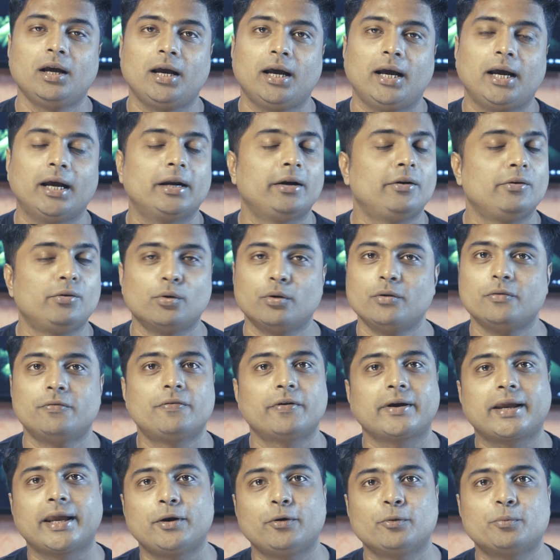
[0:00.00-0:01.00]
and don't
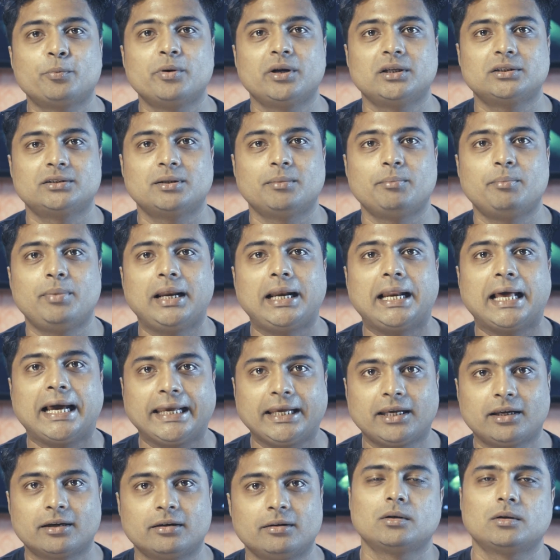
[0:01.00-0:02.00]
forget to press the bell
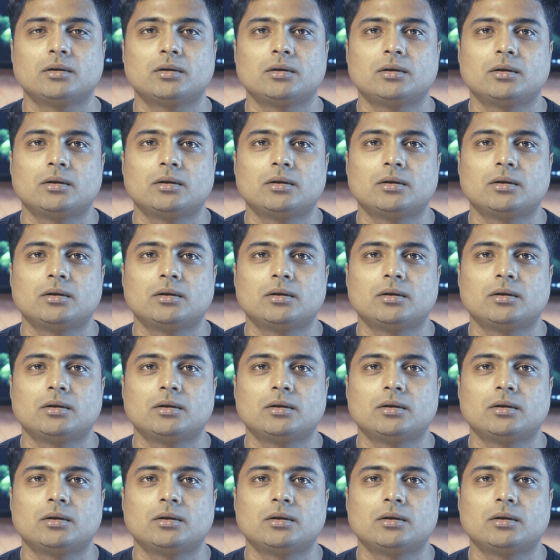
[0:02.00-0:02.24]
icon.